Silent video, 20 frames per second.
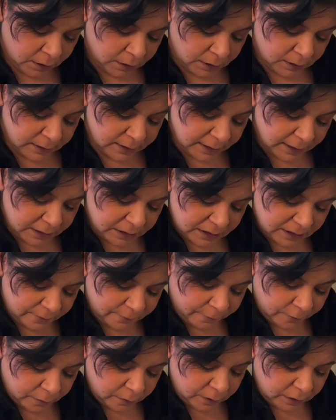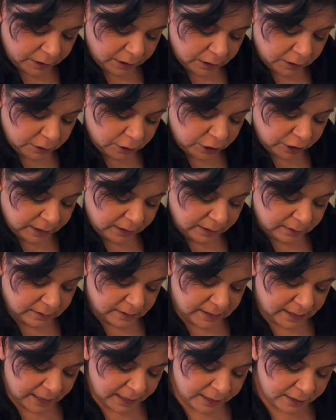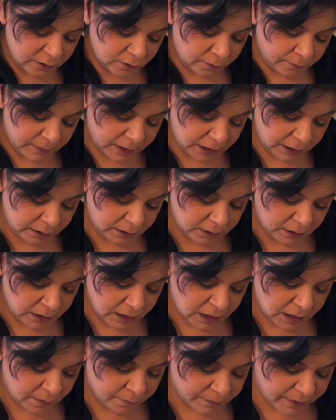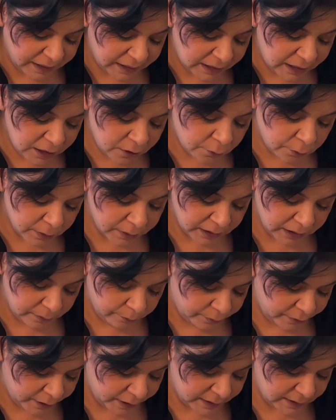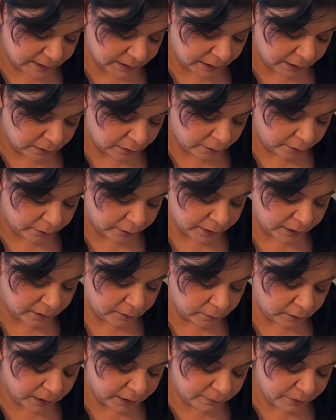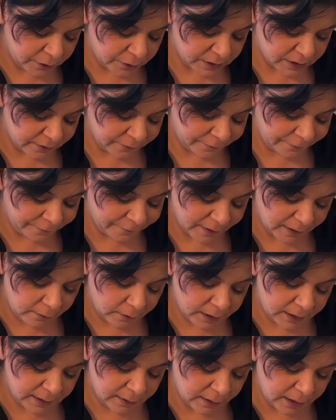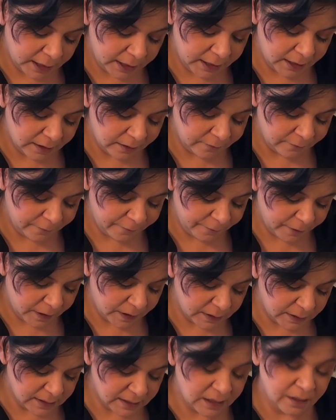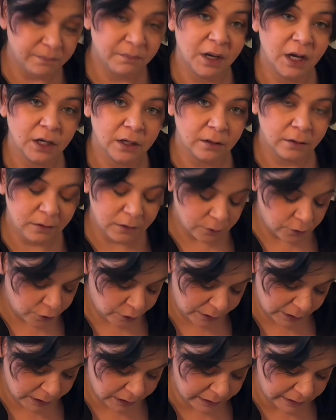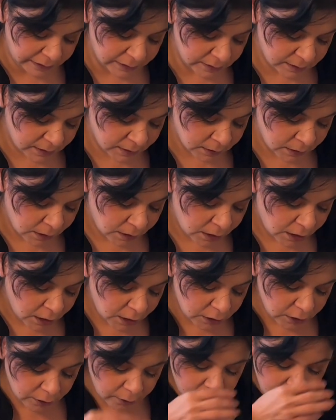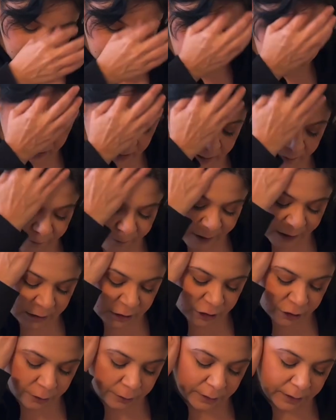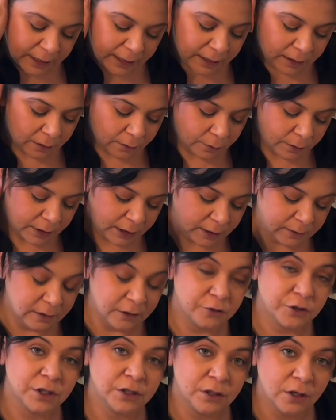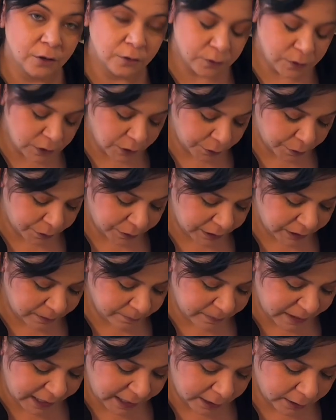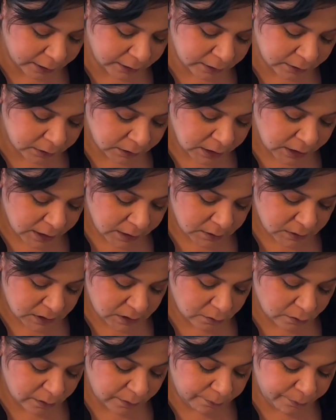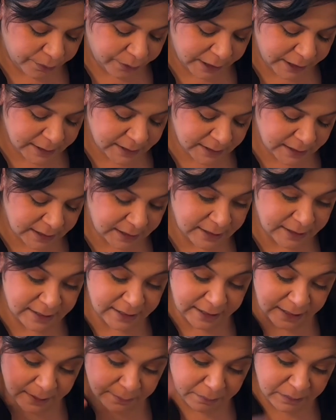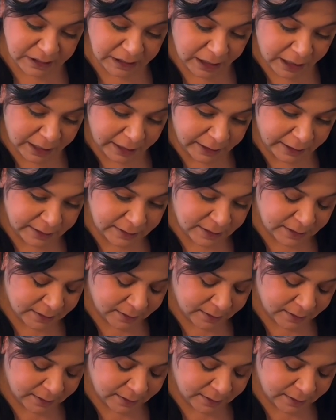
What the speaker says: dense foliage and entanglement, but equally present are the glimmers of fairy light and friends among the trees. You're on an adventure now, and there's no turning back. So embrace the dim light,